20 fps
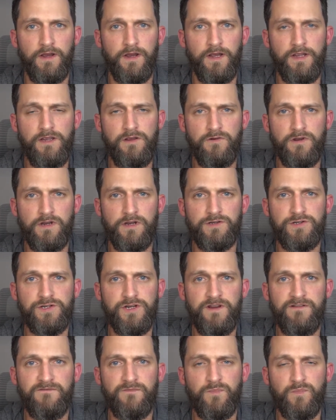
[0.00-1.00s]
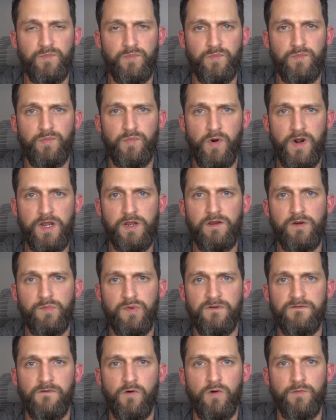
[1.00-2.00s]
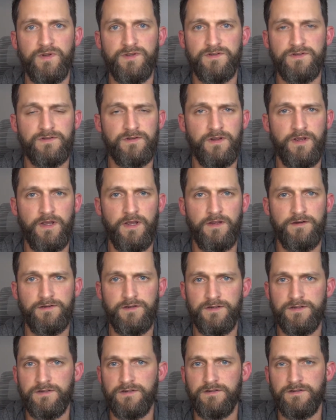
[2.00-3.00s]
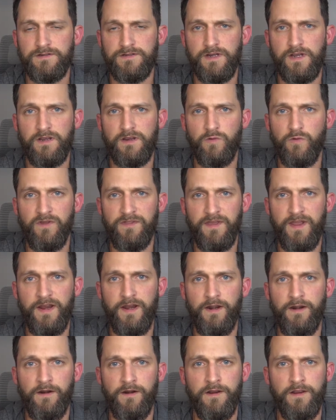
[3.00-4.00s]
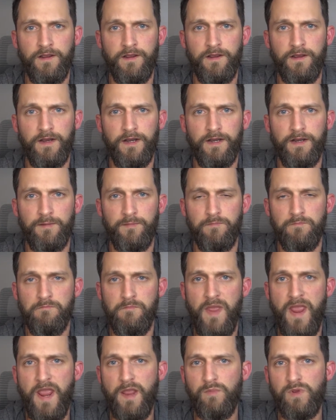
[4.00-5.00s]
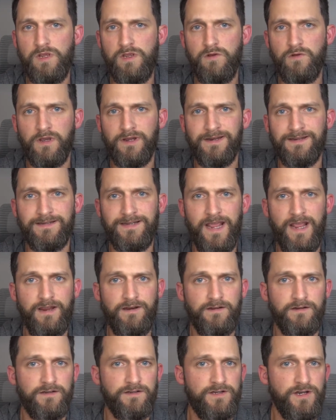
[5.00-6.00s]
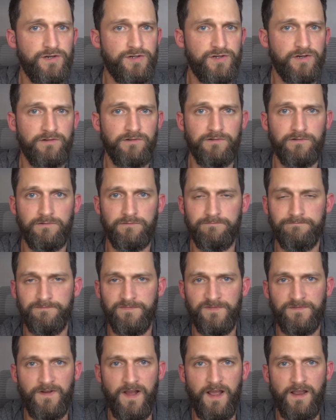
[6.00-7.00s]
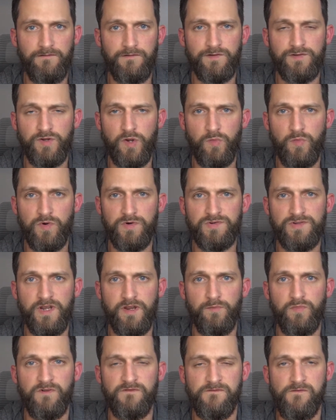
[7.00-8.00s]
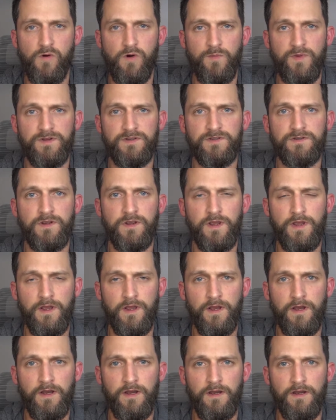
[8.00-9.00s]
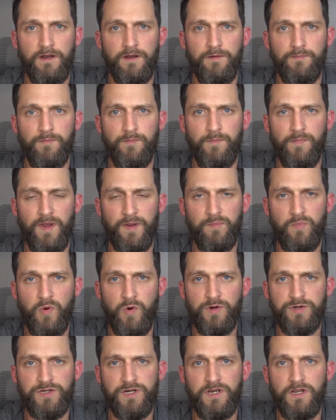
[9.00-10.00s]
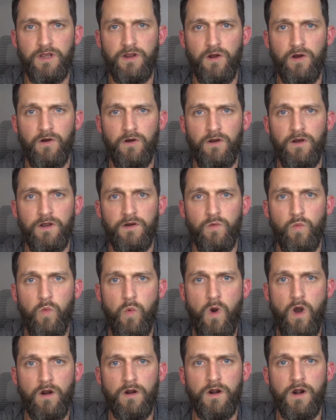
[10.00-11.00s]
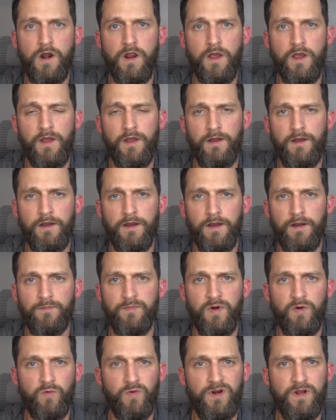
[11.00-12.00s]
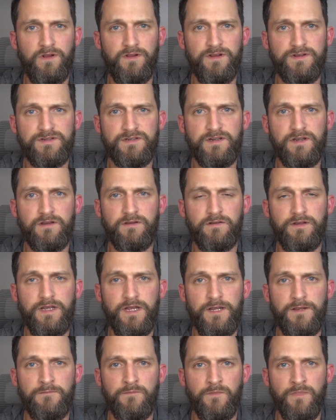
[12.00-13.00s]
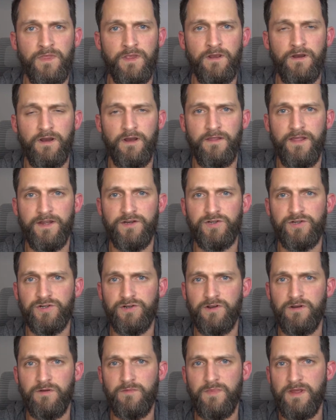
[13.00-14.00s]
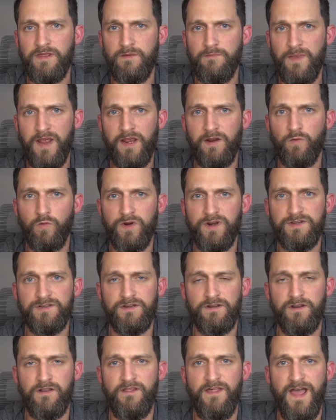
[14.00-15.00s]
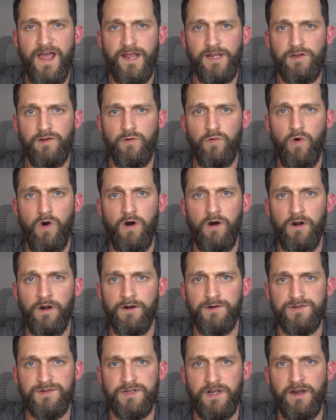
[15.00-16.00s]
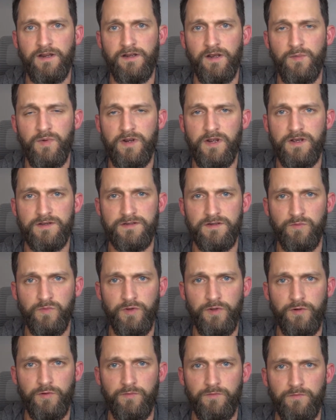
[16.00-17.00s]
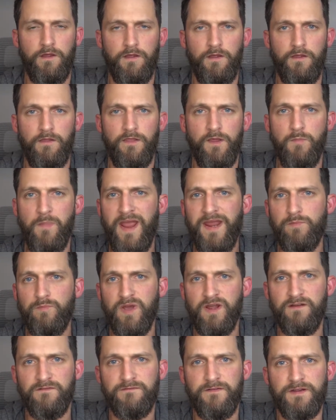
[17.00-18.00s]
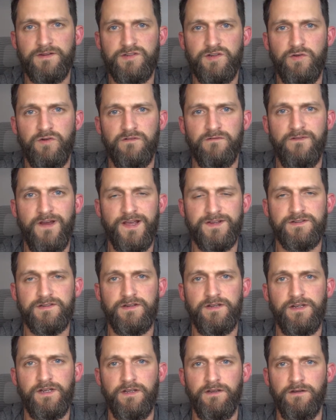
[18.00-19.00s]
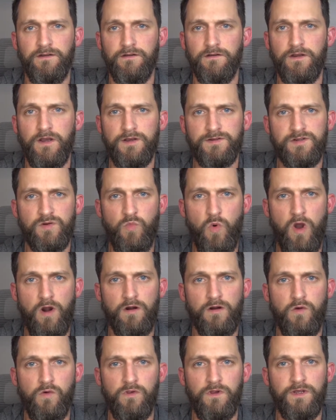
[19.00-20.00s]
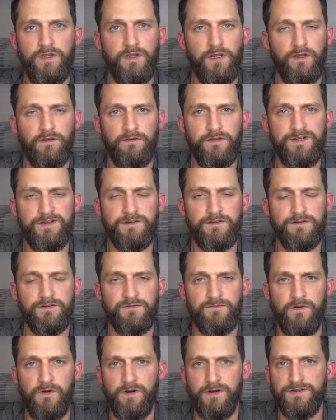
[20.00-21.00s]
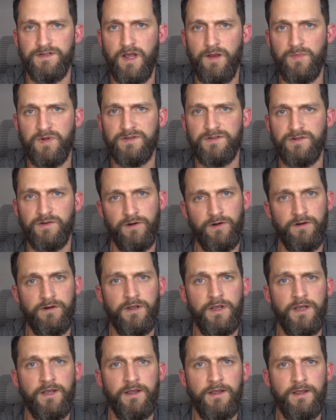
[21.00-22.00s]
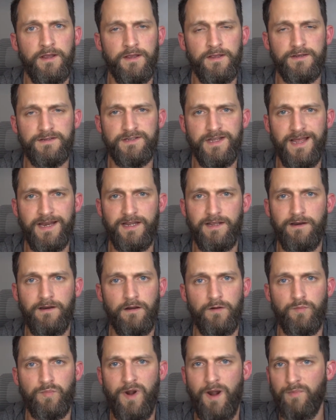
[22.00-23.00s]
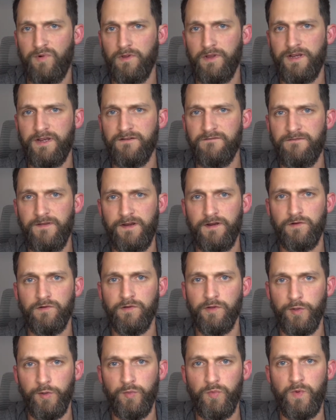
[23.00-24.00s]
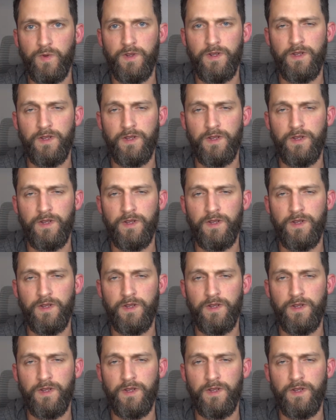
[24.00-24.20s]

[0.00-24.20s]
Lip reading: you can achieve pretty good performance just sticking with air. Maybe you can gain an additional 5% or so performance by pushing it on water, but realistically that shouldn't be the main reason that you are setting up a custom loop. The main benefit to investing in custom water cooling, at least as far as I'm concerned, is that in a properly configured loop